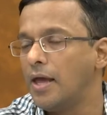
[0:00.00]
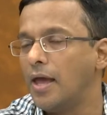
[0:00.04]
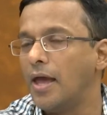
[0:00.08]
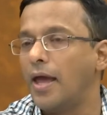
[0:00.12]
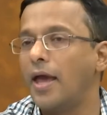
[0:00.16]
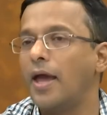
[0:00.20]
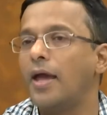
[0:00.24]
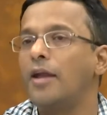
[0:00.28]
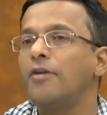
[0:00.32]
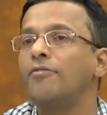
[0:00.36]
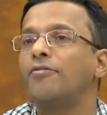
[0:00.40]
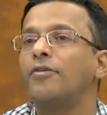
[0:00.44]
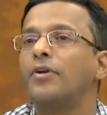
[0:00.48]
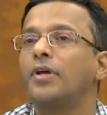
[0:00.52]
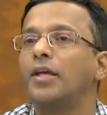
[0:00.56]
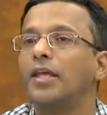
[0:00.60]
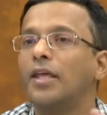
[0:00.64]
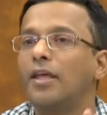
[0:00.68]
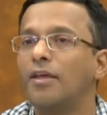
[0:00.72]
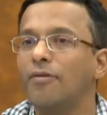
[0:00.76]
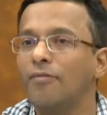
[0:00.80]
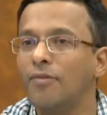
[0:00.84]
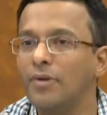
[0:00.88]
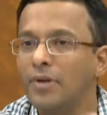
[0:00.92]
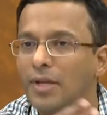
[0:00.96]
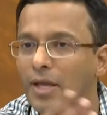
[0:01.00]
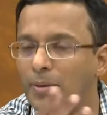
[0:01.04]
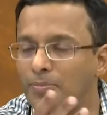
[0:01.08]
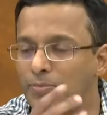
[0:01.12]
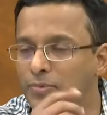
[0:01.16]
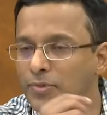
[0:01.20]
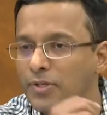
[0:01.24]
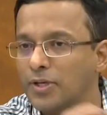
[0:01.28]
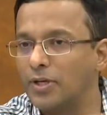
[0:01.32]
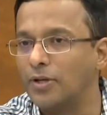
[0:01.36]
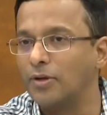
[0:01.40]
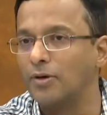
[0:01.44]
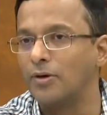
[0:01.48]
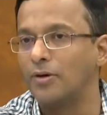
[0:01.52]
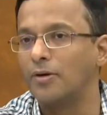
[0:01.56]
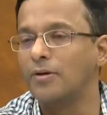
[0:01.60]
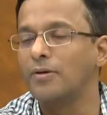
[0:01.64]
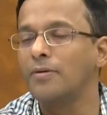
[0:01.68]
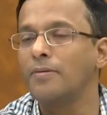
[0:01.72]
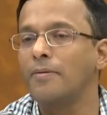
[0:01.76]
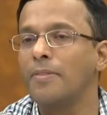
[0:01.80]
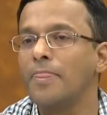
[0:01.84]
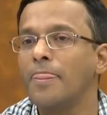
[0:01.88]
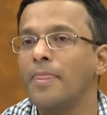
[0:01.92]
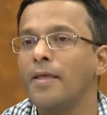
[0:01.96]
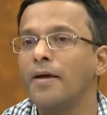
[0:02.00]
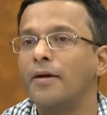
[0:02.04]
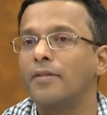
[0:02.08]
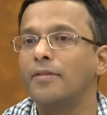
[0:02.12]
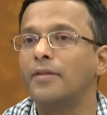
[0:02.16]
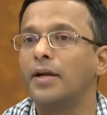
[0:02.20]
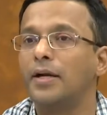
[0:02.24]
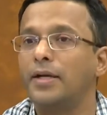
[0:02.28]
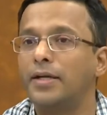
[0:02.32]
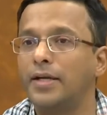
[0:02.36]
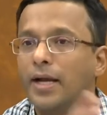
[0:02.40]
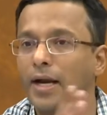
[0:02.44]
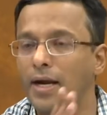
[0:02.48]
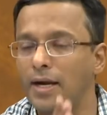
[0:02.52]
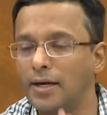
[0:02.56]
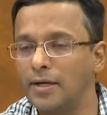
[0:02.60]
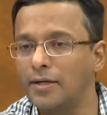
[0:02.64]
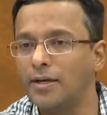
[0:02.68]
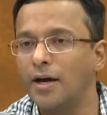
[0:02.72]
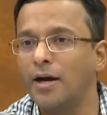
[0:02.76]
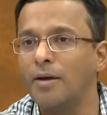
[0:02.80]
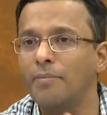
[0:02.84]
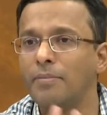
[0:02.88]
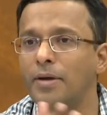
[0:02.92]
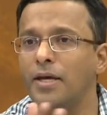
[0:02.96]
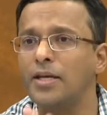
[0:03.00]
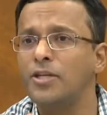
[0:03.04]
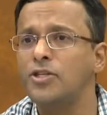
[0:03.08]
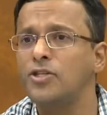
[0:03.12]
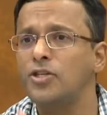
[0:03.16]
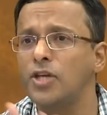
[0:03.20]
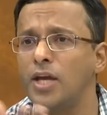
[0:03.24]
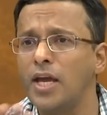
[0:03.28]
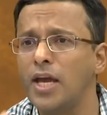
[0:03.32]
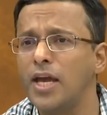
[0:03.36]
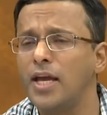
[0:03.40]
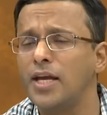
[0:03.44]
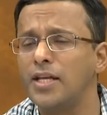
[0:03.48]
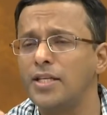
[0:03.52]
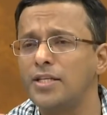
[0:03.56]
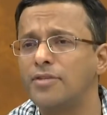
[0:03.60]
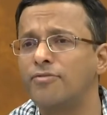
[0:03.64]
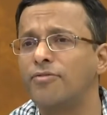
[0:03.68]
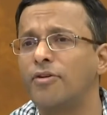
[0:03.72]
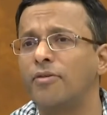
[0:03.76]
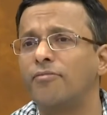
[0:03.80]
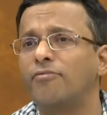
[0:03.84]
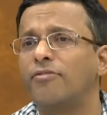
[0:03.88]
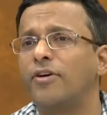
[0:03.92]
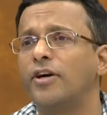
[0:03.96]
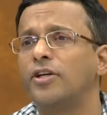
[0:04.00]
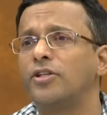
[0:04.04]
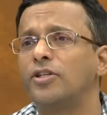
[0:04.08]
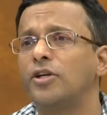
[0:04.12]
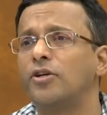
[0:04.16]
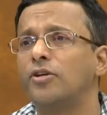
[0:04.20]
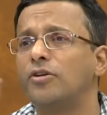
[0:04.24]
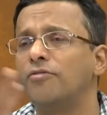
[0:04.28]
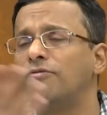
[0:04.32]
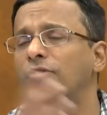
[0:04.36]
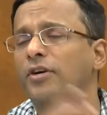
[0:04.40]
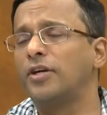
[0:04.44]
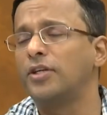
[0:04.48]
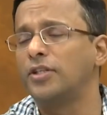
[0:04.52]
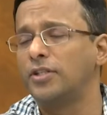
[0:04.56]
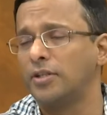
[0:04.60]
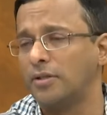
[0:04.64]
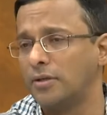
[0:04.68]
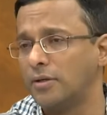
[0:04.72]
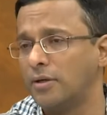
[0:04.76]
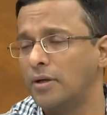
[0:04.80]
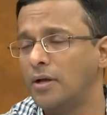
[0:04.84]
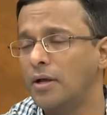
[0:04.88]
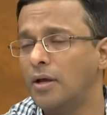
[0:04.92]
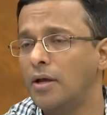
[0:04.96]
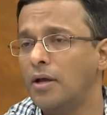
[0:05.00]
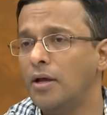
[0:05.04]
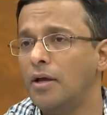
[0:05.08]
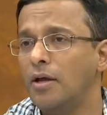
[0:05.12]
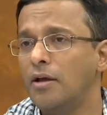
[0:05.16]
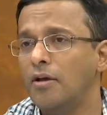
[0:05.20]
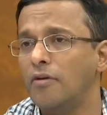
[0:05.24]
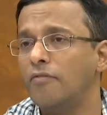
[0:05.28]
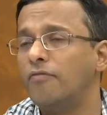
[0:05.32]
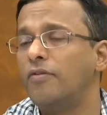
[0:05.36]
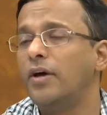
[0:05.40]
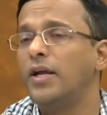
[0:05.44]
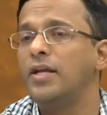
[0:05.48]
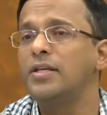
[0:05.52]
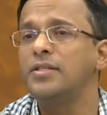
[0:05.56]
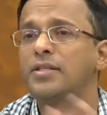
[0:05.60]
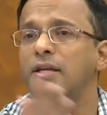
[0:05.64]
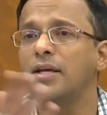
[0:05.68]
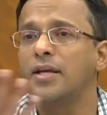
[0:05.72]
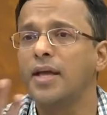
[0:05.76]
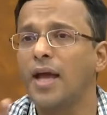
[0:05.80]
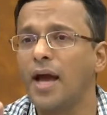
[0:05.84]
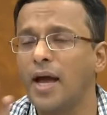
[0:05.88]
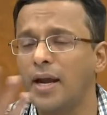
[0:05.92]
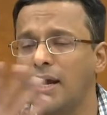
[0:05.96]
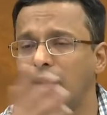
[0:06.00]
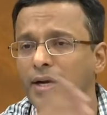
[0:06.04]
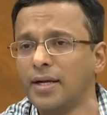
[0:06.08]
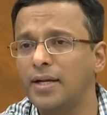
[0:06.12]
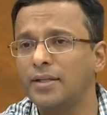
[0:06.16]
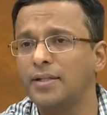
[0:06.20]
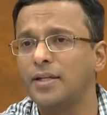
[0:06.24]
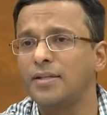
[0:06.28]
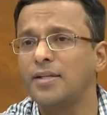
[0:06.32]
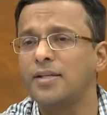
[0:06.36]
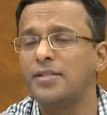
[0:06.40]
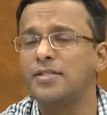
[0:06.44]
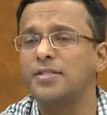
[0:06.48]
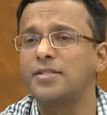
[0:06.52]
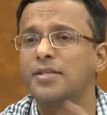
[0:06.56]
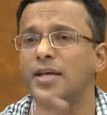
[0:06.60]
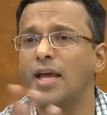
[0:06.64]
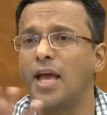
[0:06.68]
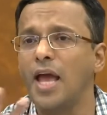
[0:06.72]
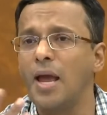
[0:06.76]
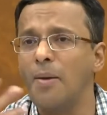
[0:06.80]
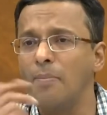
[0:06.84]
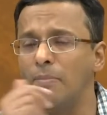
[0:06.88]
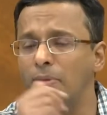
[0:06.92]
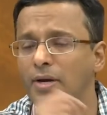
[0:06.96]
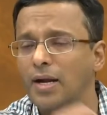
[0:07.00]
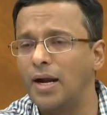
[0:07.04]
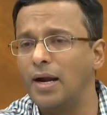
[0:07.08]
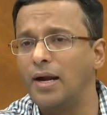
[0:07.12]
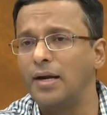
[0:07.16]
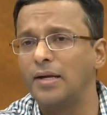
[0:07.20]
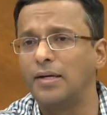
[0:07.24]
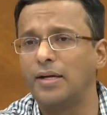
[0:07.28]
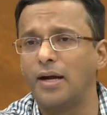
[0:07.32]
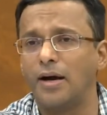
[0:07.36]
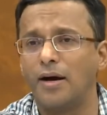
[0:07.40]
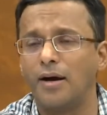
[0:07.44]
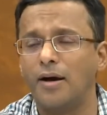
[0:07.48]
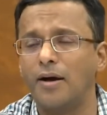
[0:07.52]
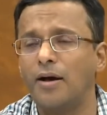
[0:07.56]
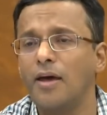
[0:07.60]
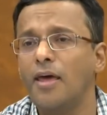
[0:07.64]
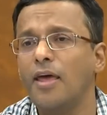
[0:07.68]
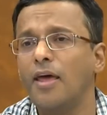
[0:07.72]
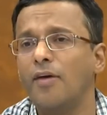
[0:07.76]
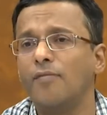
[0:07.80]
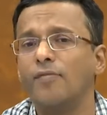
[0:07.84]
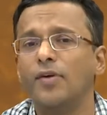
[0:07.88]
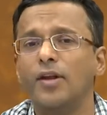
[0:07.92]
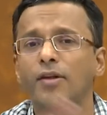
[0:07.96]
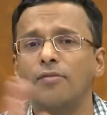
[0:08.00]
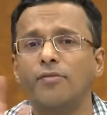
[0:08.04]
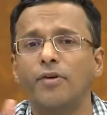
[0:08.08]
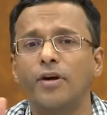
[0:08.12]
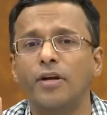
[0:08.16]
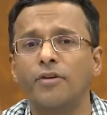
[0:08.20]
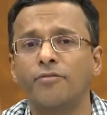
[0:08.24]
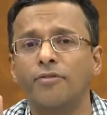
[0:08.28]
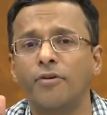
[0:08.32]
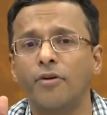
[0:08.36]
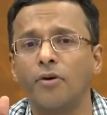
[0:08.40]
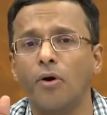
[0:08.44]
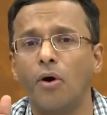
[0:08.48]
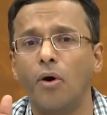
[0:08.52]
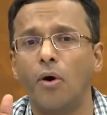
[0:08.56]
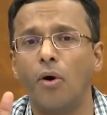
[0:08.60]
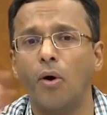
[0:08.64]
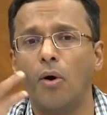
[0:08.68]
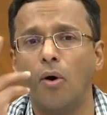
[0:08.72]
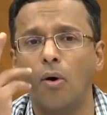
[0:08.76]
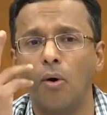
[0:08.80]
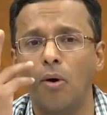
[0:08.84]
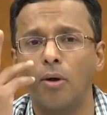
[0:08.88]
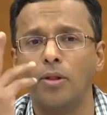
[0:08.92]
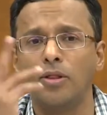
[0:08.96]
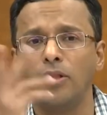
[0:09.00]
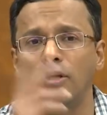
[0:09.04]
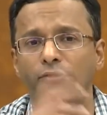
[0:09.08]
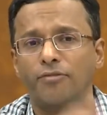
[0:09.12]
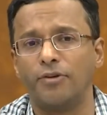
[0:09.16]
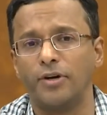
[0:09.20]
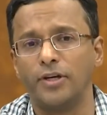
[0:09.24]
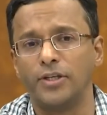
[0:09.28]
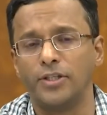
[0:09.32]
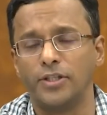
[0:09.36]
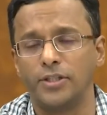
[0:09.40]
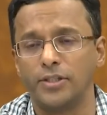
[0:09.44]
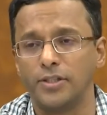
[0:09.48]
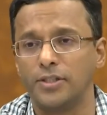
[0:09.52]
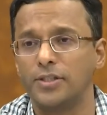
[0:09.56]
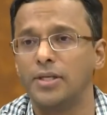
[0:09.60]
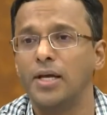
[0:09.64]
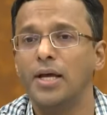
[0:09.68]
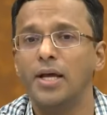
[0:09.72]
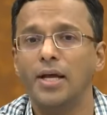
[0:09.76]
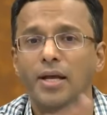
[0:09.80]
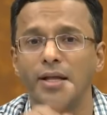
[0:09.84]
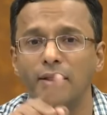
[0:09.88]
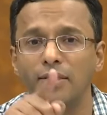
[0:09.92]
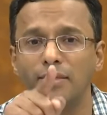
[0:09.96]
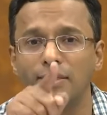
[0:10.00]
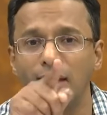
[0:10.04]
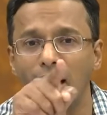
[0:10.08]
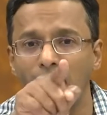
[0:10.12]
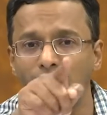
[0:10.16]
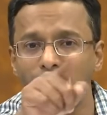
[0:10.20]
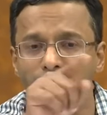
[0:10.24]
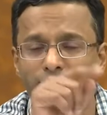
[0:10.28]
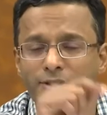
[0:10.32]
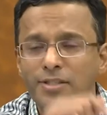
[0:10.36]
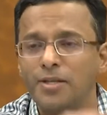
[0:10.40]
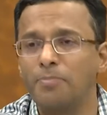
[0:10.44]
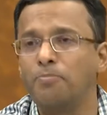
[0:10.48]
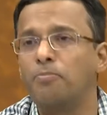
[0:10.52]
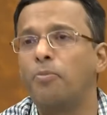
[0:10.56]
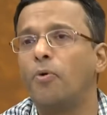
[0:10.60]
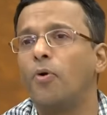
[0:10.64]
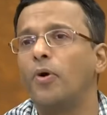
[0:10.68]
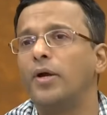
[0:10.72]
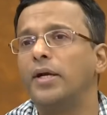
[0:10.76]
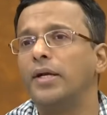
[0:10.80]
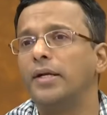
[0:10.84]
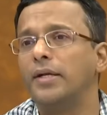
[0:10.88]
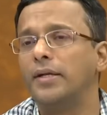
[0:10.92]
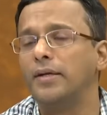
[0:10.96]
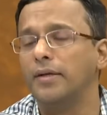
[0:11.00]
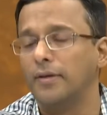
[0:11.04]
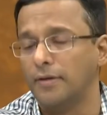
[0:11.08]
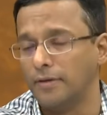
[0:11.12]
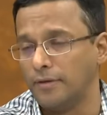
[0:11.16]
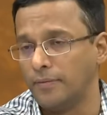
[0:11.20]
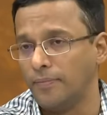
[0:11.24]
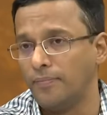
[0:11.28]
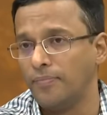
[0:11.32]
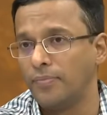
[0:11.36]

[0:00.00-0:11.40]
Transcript: And for a given epsilon, the delta may change from function to function. Where is the guarantee that the same delta will work for all the functions? That is the point here.